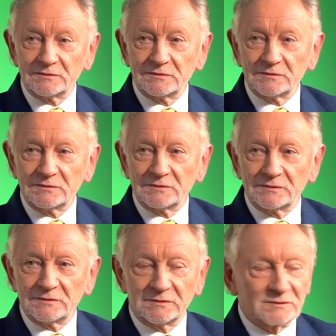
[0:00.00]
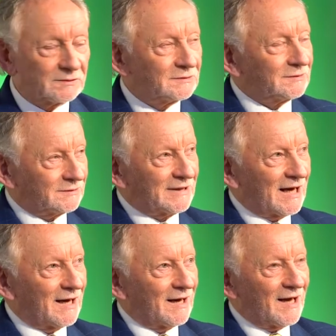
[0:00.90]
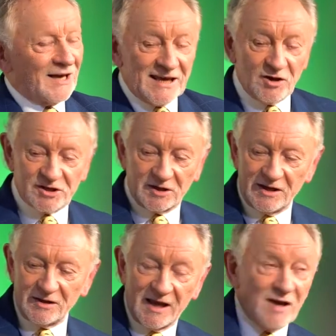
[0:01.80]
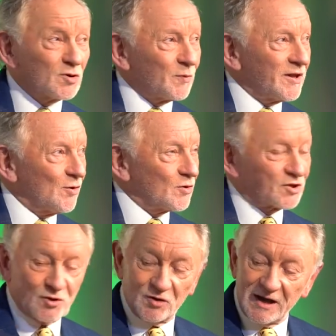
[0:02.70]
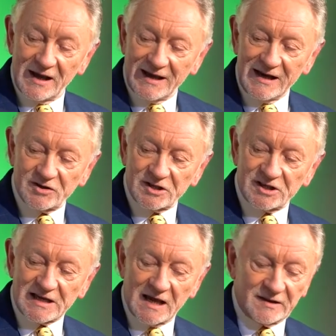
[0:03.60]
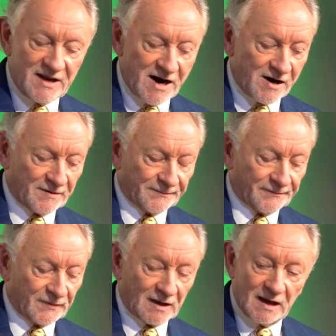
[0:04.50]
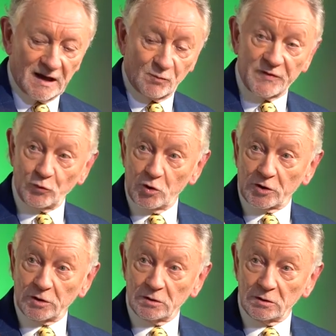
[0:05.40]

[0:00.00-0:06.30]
yeah, he, used to, he, he was one of the old school, and he used to stand there uh, with a ruler,